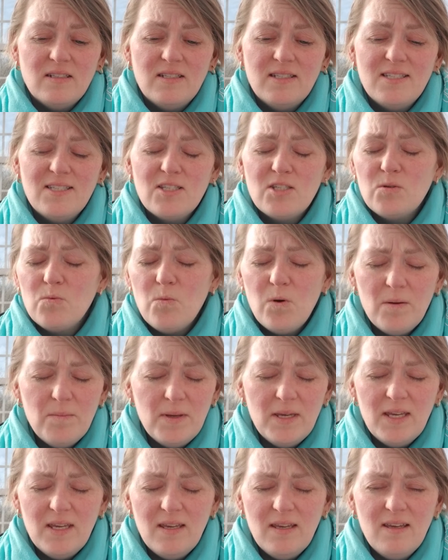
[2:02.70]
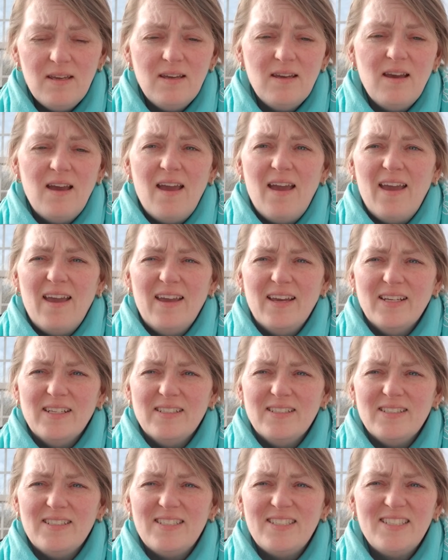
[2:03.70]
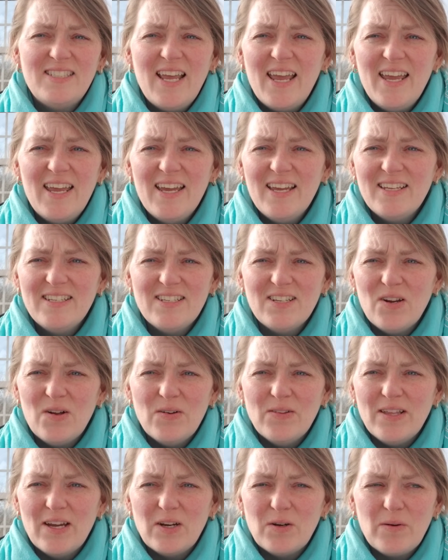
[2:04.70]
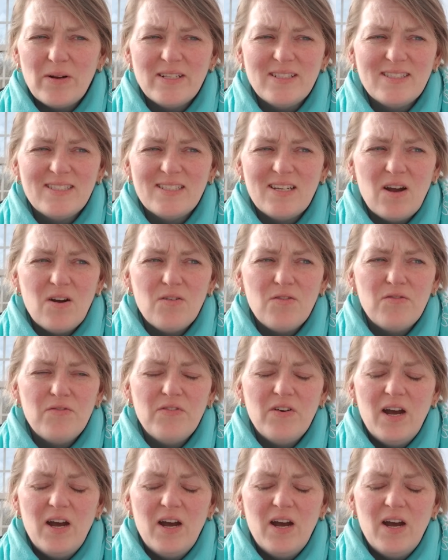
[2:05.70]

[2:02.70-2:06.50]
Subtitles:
swimming and sand and all that great stuff.